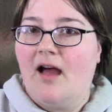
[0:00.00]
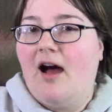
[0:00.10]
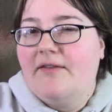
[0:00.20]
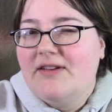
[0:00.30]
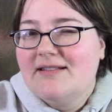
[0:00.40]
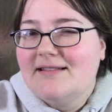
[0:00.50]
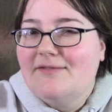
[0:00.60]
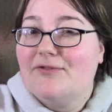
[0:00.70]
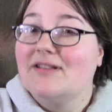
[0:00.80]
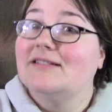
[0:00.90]
Obviously,
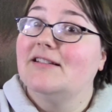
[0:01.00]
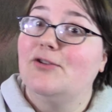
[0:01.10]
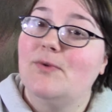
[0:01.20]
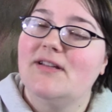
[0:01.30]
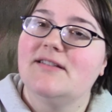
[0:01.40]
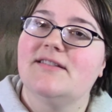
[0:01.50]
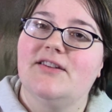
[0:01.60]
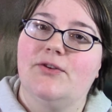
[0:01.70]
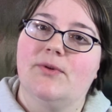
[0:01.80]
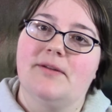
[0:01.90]
for the little ones,
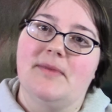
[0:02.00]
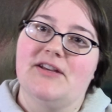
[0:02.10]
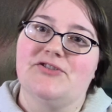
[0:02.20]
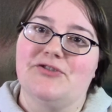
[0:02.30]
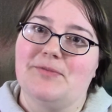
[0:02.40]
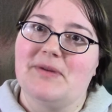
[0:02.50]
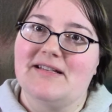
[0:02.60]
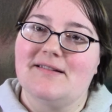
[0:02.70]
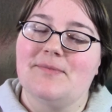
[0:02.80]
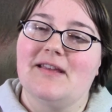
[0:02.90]
you want to make sure to pick
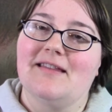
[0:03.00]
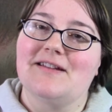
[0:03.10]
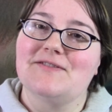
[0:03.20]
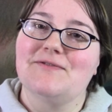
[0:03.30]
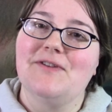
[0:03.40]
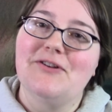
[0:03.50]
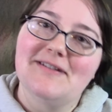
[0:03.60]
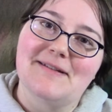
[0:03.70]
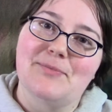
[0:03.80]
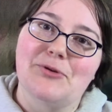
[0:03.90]
something that is very
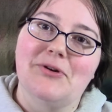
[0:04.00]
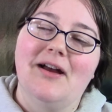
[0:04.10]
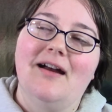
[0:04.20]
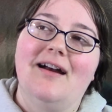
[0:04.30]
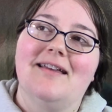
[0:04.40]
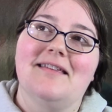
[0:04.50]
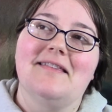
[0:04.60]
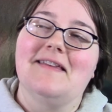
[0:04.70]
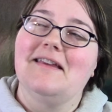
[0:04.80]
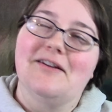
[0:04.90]
simple. I
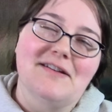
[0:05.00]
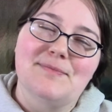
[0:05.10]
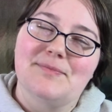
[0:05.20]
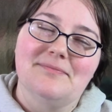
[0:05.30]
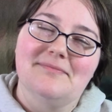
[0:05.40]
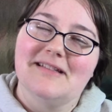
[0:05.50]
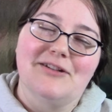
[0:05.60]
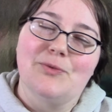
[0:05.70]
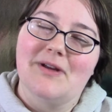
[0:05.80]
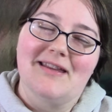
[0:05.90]
think the youngest
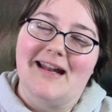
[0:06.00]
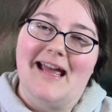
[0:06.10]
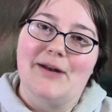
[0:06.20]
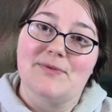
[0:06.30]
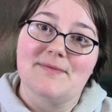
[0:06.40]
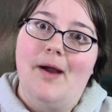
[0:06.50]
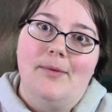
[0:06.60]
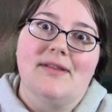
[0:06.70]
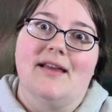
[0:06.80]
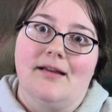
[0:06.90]
little one that I had was
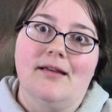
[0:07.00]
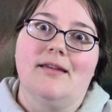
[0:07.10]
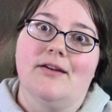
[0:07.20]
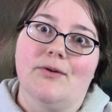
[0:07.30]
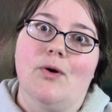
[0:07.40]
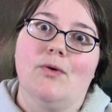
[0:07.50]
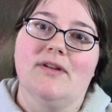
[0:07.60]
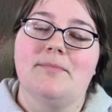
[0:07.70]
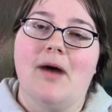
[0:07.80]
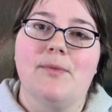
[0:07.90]
probably like a year old,
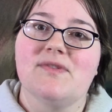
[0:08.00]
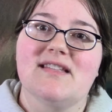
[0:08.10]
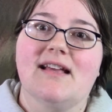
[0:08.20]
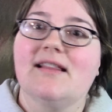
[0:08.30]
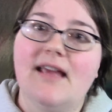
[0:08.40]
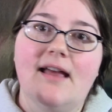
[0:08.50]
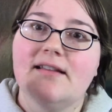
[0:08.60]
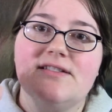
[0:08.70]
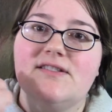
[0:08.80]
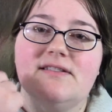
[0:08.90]
and mom was like, Leah,
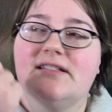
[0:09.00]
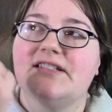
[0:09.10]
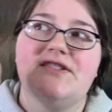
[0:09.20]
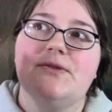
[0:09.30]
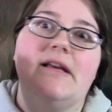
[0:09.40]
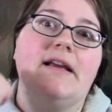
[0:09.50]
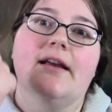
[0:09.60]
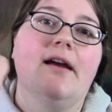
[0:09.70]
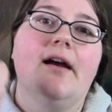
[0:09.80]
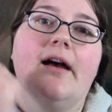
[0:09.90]
let's do like
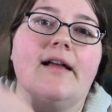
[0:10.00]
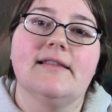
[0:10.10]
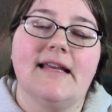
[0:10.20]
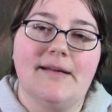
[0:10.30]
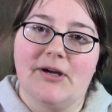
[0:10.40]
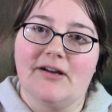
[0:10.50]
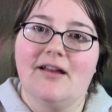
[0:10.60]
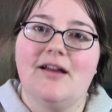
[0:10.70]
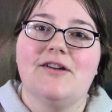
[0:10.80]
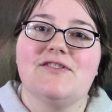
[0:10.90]
a ladybug.
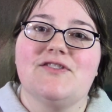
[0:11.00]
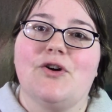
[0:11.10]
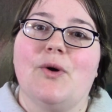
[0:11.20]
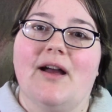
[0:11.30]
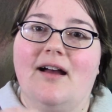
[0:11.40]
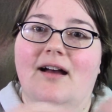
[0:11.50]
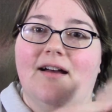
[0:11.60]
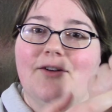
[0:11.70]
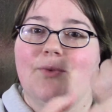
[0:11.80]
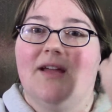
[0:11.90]
So I
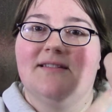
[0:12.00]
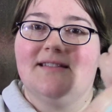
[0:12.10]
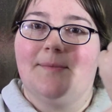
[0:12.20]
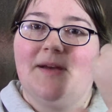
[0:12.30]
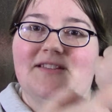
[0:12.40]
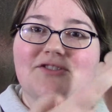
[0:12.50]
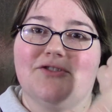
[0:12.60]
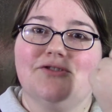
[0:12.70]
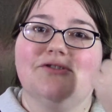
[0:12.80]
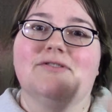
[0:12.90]
got a red
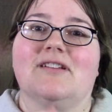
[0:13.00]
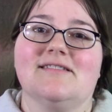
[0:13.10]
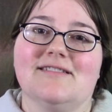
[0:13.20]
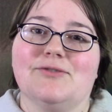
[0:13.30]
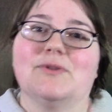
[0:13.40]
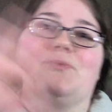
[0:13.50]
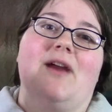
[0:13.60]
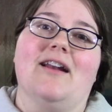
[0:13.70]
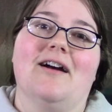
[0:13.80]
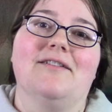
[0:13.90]
semicircle, and the little one
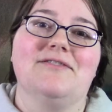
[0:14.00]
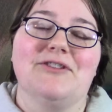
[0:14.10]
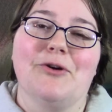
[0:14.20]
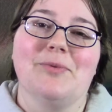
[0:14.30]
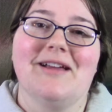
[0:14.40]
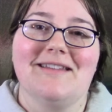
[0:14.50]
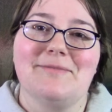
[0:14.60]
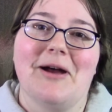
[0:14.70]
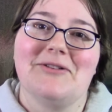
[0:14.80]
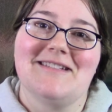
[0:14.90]
ran off to go play at the
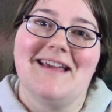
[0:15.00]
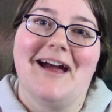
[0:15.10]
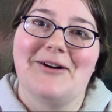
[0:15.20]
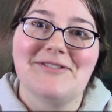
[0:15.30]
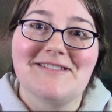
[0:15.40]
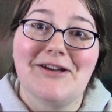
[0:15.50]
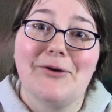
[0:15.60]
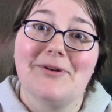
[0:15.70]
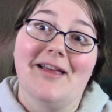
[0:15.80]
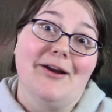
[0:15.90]
bouncy house. So
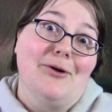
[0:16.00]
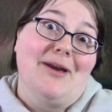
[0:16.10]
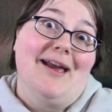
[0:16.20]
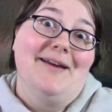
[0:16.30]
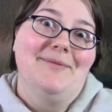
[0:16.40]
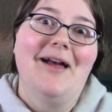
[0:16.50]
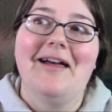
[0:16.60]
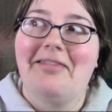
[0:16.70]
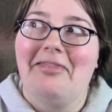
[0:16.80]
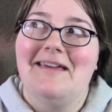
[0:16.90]
we're like, okay,
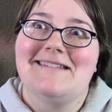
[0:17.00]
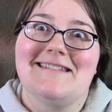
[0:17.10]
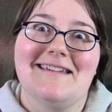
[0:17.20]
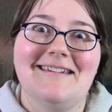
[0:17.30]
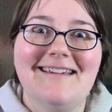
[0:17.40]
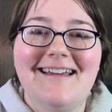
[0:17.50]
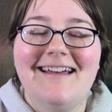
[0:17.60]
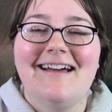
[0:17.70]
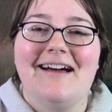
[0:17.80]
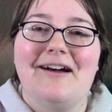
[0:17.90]
that's it.
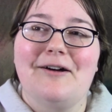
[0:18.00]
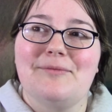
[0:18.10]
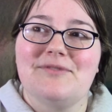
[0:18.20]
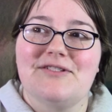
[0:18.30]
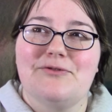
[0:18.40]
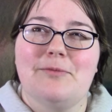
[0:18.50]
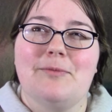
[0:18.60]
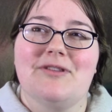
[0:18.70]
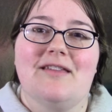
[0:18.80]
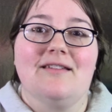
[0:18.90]
Just
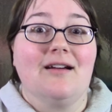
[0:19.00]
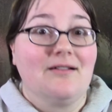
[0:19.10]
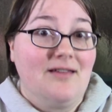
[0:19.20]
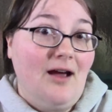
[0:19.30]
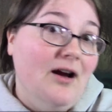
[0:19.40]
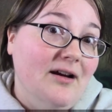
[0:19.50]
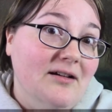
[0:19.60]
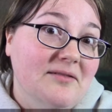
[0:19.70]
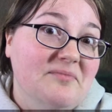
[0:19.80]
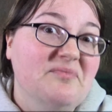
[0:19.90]
remember that the younger they
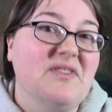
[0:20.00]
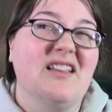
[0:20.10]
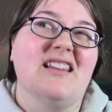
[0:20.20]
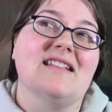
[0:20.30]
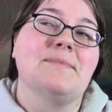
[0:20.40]
are, the less